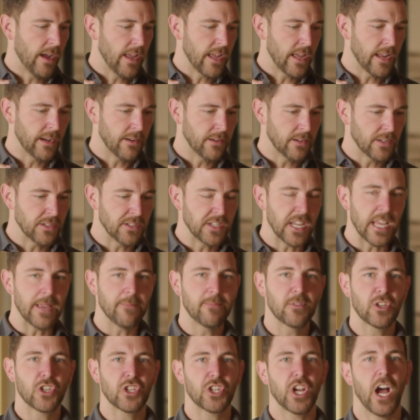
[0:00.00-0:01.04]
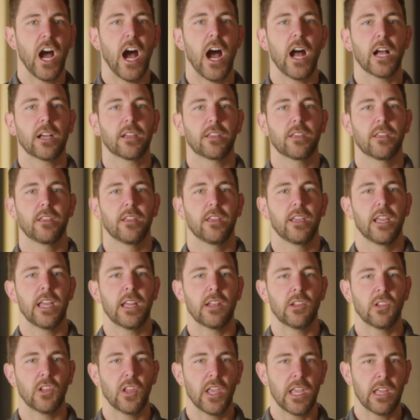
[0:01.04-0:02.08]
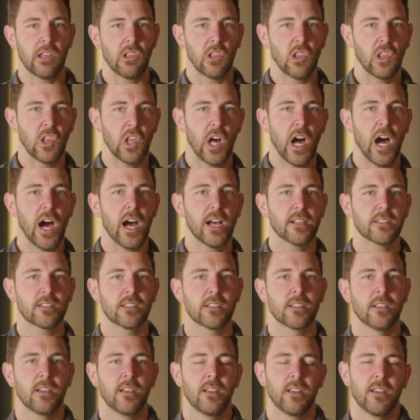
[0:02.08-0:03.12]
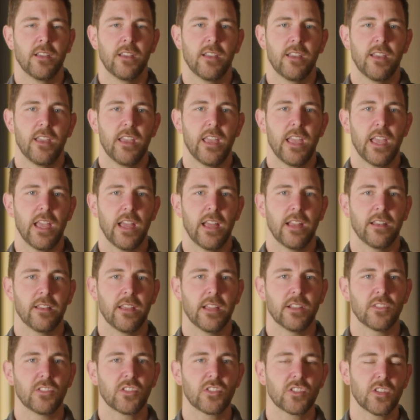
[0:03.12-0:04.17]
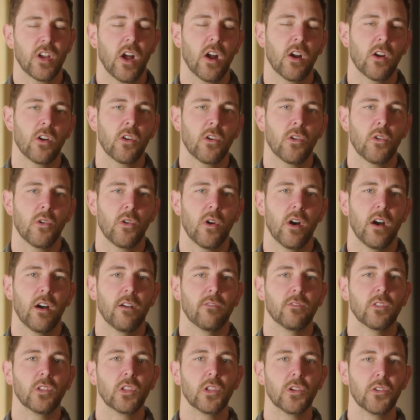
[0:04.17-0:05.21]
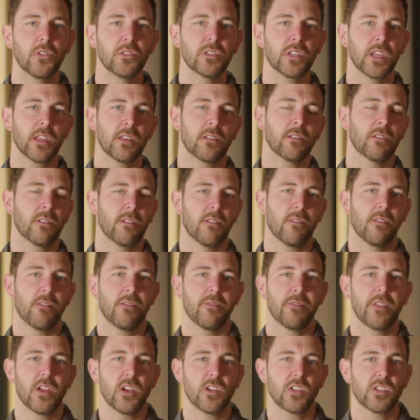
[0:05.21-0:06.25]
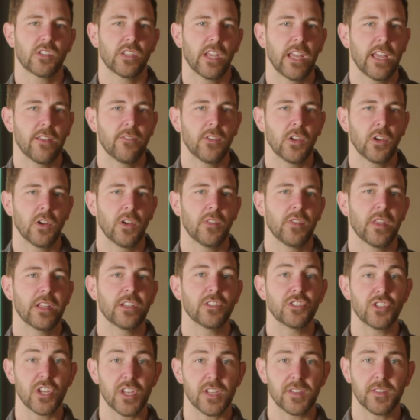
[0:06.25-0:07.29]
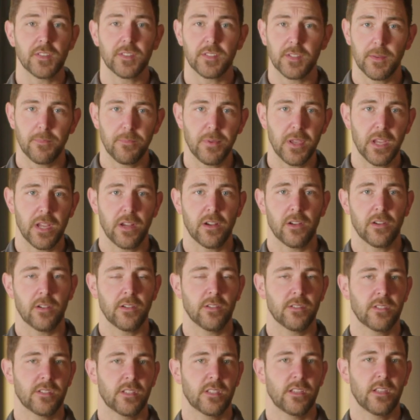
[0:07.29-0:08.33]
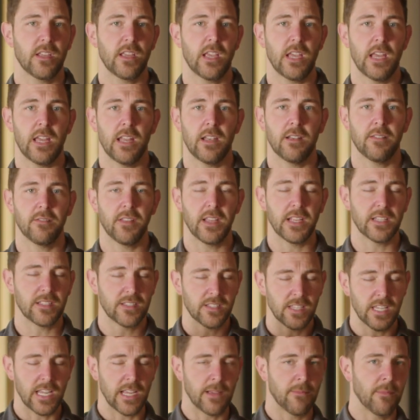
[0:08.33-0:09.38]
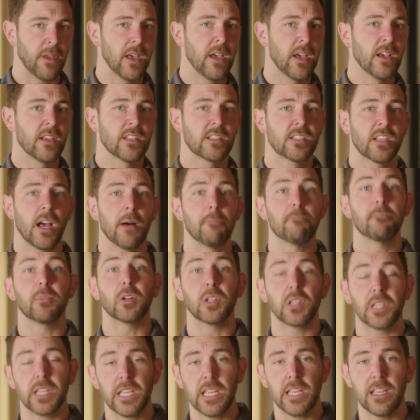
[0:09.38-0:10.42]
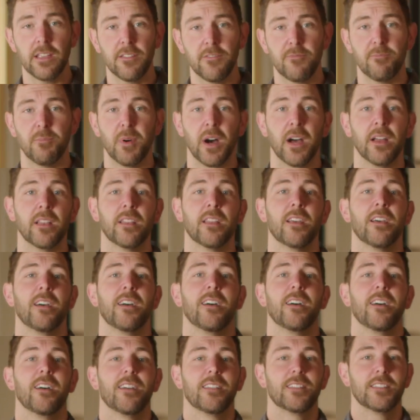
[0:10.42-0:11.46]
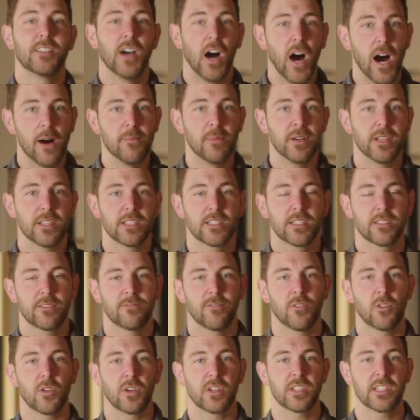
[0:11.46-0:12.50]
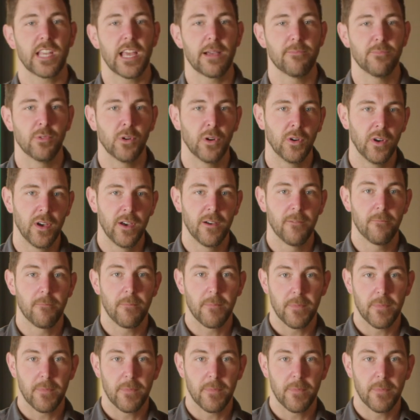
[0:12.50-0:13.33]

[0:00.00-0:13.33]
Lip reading: in deep shock and loss and sorrow of losing their Savior. And then Jesus appears and they see him. Some believe, but Thomas, for example,